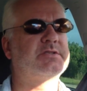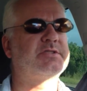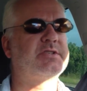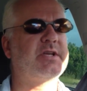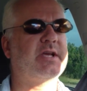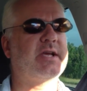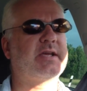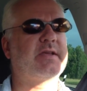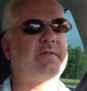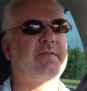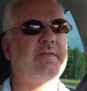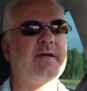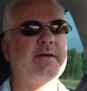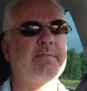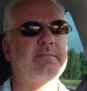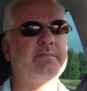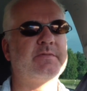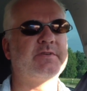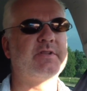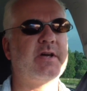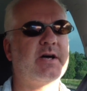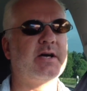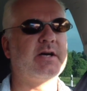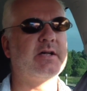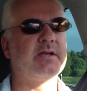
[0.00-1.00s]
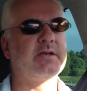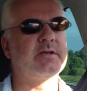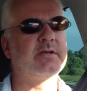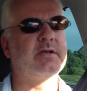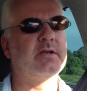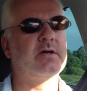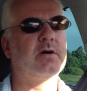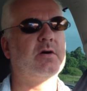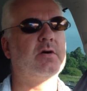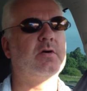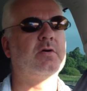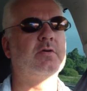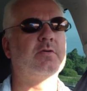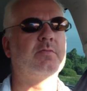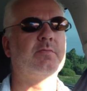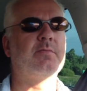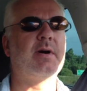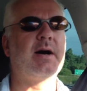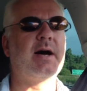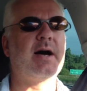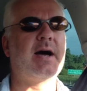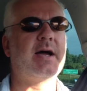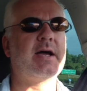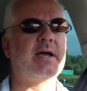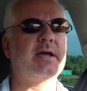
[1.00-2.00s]
check them done on
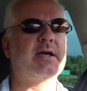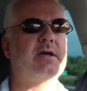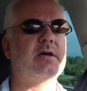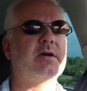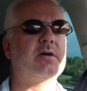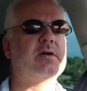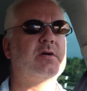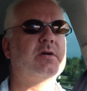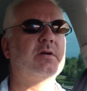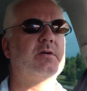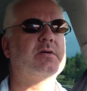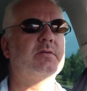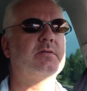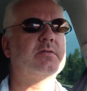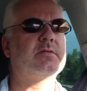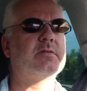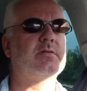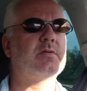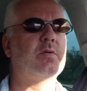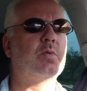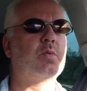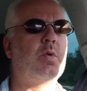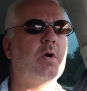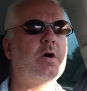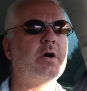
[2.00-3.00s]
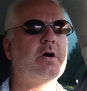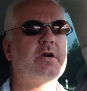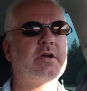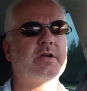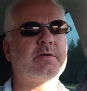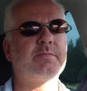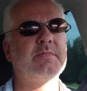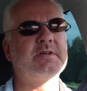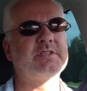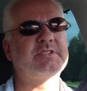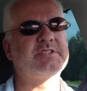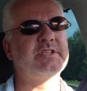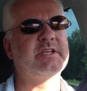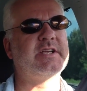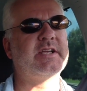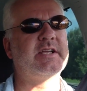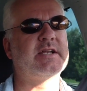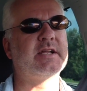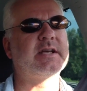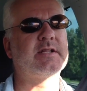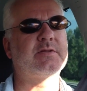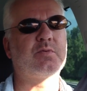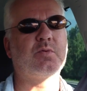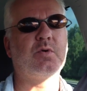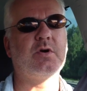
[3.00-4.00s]
my work
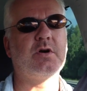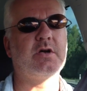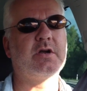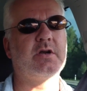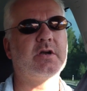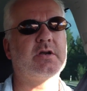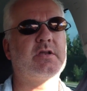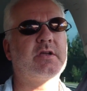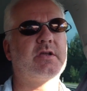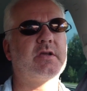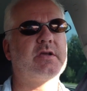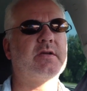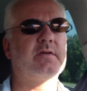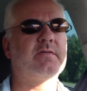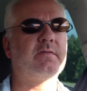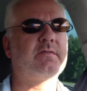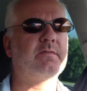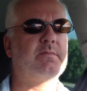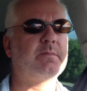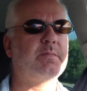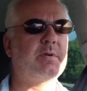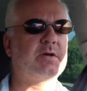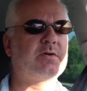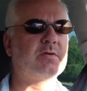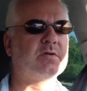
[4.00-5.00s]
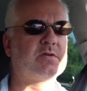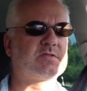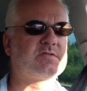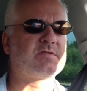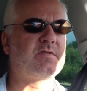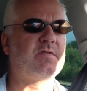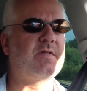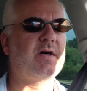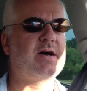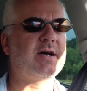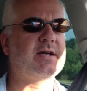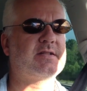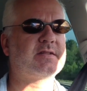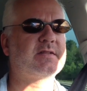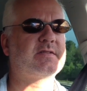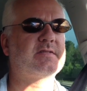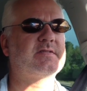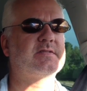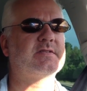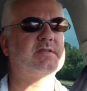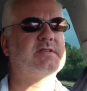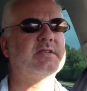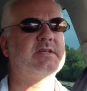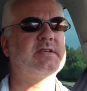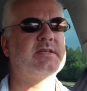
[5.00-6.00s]
machine at work, because that
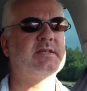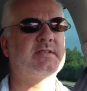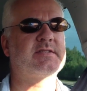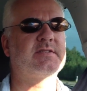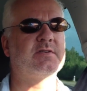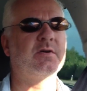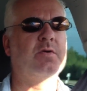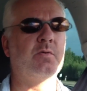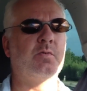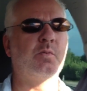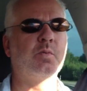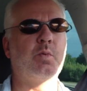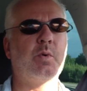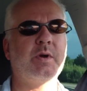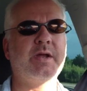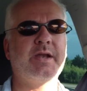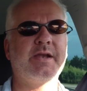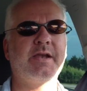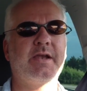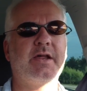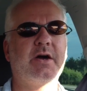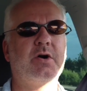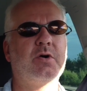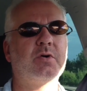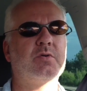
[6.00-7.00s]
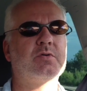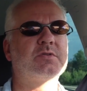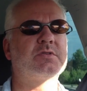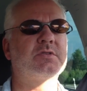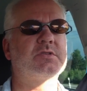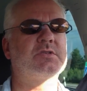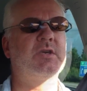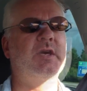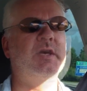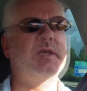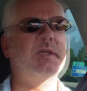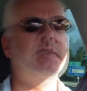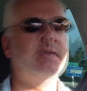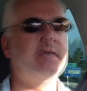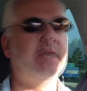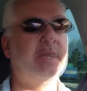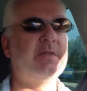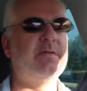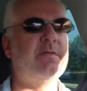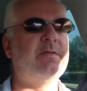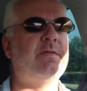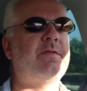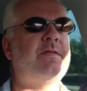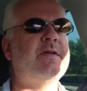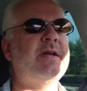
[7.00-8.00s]
is on Windows, and,
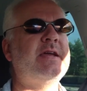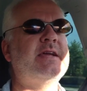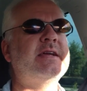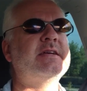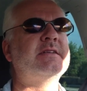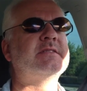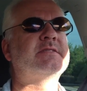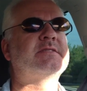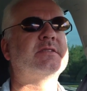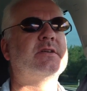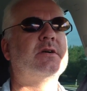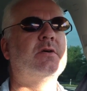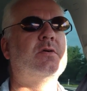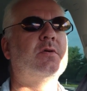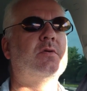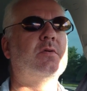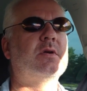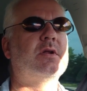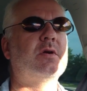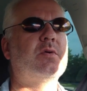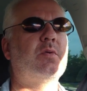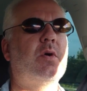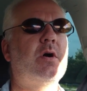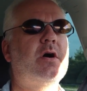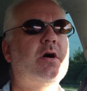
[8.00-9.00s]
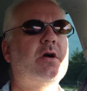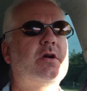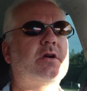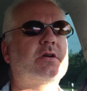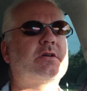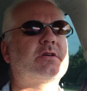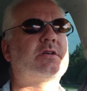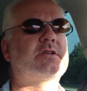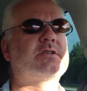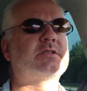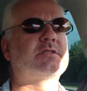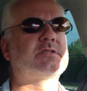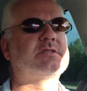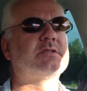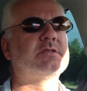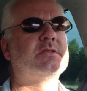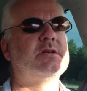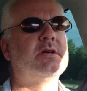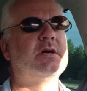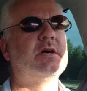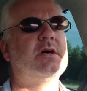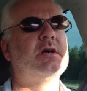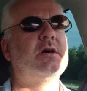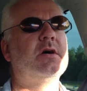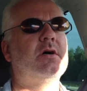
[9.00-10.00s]
and Things only works
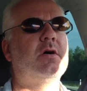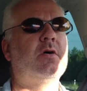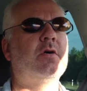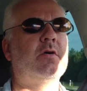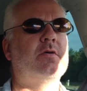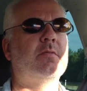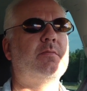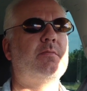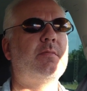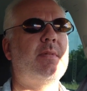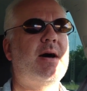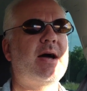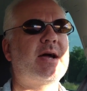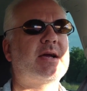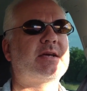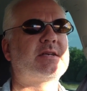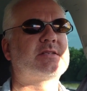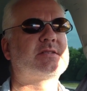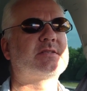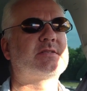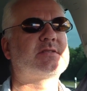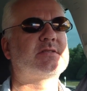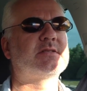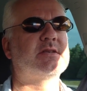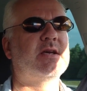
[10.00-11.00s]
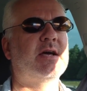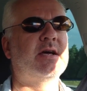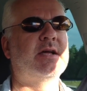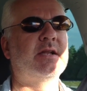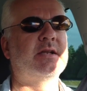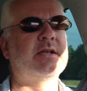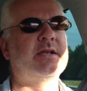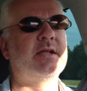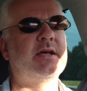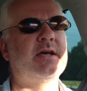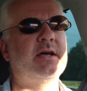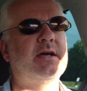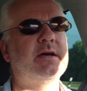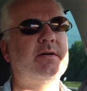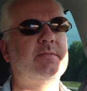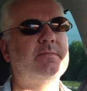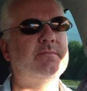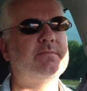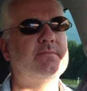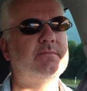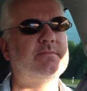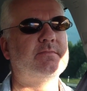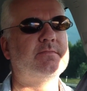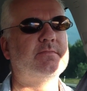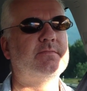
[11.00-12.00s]
on Macs and uh,
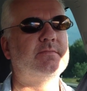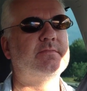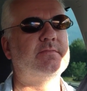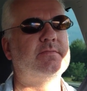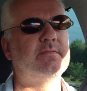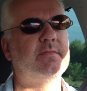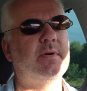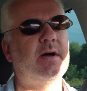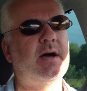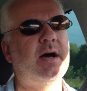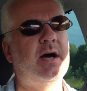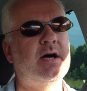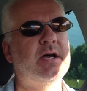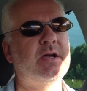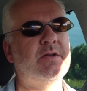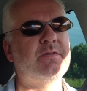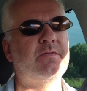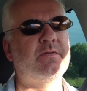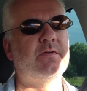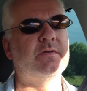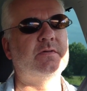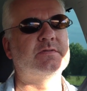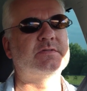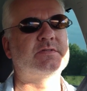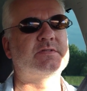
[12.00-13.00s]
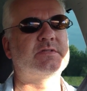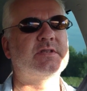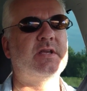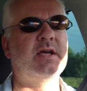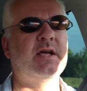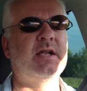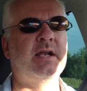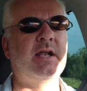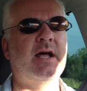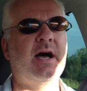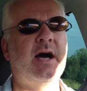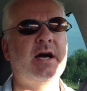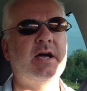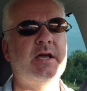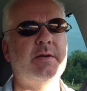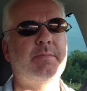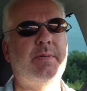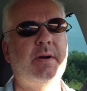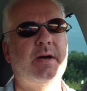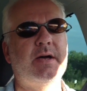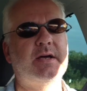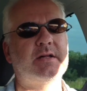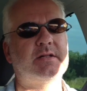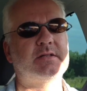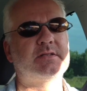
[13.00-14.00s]
iPhones and
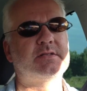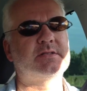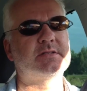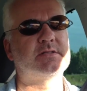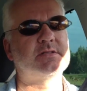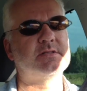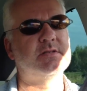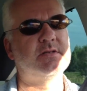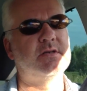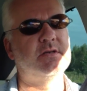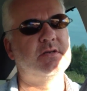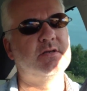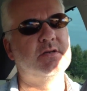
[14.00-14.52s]
iPads.